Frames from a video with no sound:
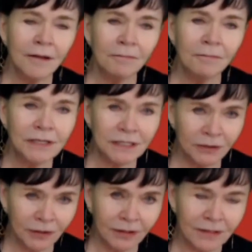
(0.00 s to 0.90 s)

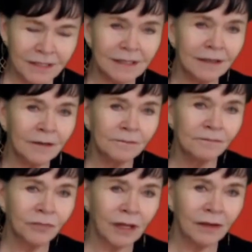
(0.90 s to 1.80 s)
materials, the
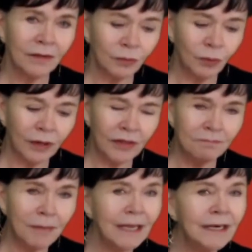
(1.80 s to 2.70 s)
one of the
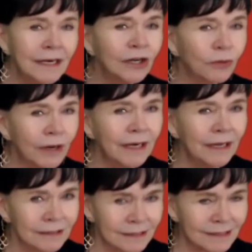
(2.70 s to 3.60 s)
main
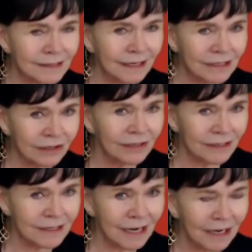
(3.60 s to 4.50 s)
ingredients it's going to
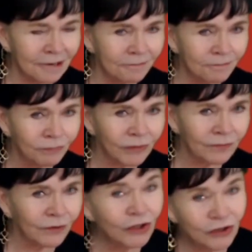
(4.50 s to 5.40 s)
take
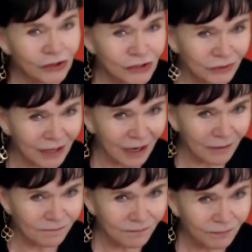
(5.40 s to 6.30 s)
for you to do that.
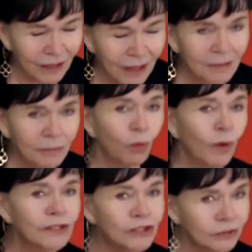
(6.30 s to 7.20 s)
But
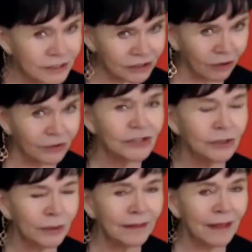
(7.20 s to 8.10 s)
once you start
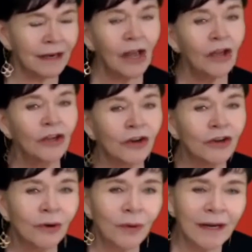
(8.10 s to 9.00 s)
doing that, you're
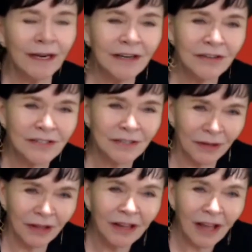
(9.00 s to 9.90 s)
going to
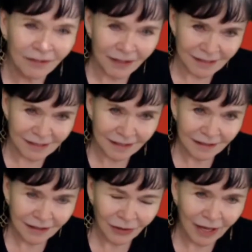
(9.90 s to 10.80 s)
love it.
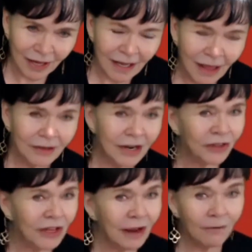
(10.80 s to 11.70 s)
Okay.
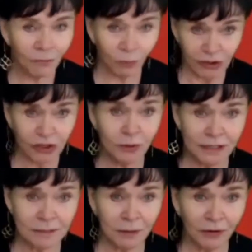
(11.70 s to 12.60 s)
Nothing, once you
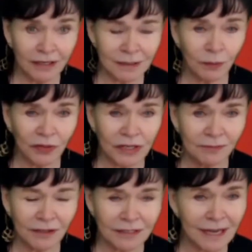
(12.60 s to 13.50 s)
experience what this
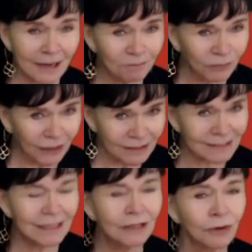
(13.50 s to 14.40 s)
feels like and
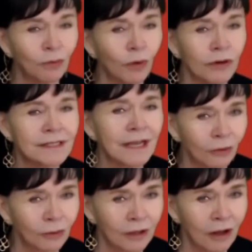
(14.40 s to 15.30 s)
see the rewards that
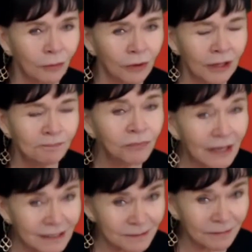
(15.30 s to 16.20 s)
go along with it,
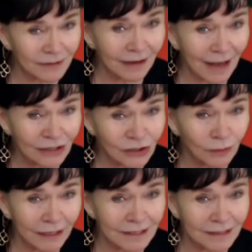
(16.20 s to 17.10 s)
ex
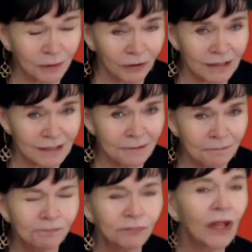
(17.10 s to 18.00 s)
actually experience
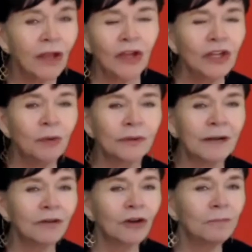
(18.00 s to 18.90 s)
it, you will
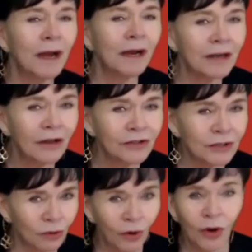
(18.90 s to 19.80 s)
never go back
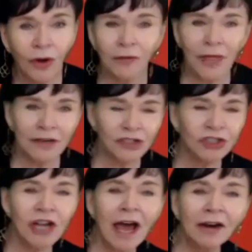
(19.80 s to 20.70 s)
to that
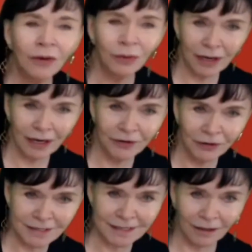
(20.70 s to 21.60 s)
shadow of
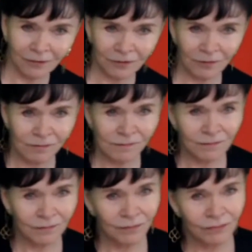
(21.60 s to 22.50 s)
yourself.
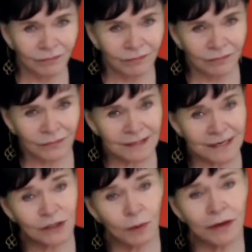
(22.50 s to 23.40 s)
Because
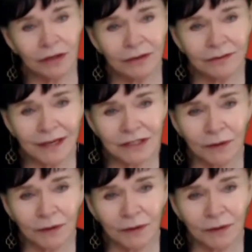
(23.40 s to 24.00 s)
that's what that's